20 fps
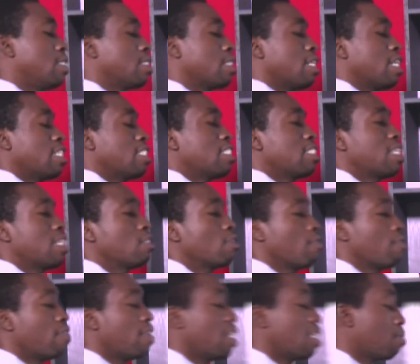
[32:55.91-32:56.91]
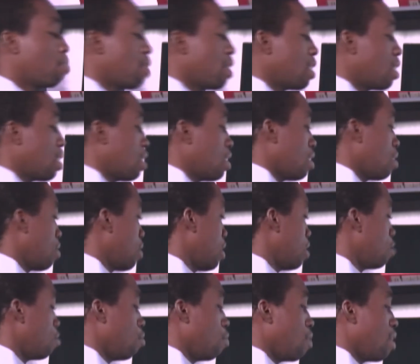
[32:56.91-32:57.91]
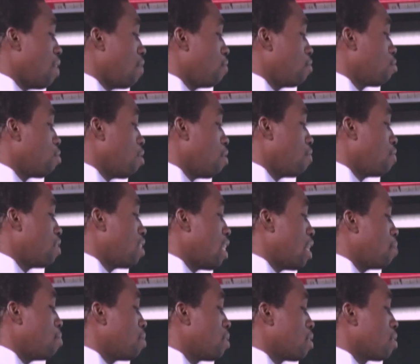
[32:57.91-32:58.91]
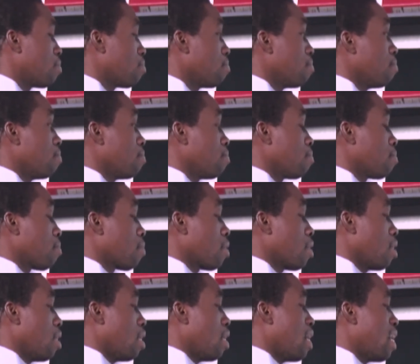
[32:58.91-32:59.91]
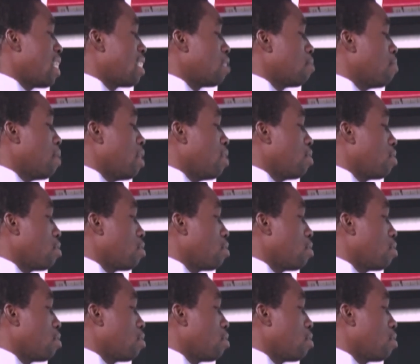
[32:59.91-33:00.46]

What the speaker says: set of the expressions. Okay, so we have 12 times x minus